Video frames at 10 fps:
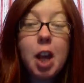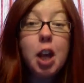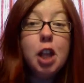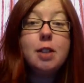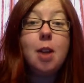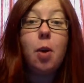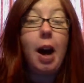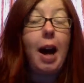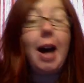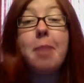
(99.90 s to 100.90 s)
So,
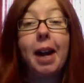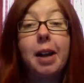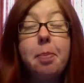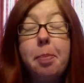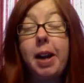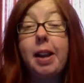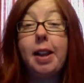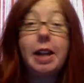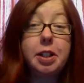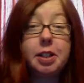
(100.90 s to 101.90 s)
I'm back. But
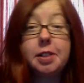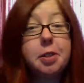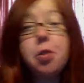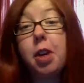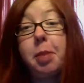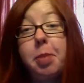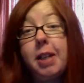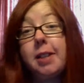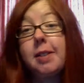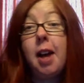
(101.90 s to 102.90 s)
actually, this is a trick
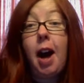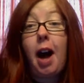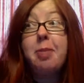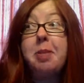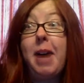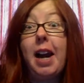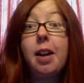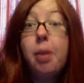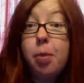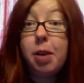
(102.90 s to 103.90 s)
because I'll be
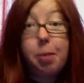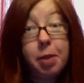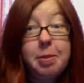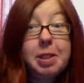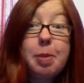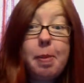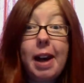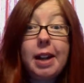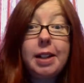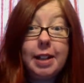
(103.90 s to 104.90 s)
back when I really meant to be
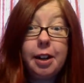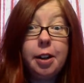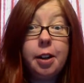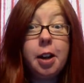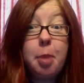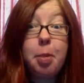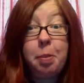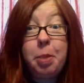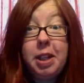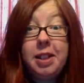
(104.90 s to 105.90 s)
back later. But
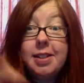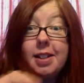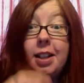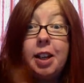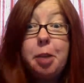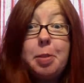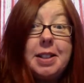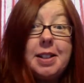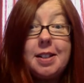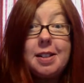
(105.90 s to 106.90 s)
I'm putting this in here
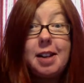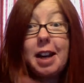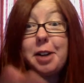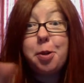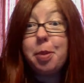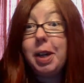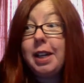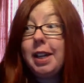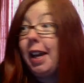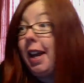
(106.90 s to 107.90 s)
because this is a natural
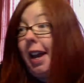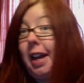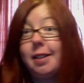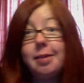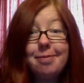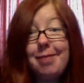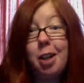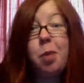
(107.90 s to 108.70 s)
break and, you know,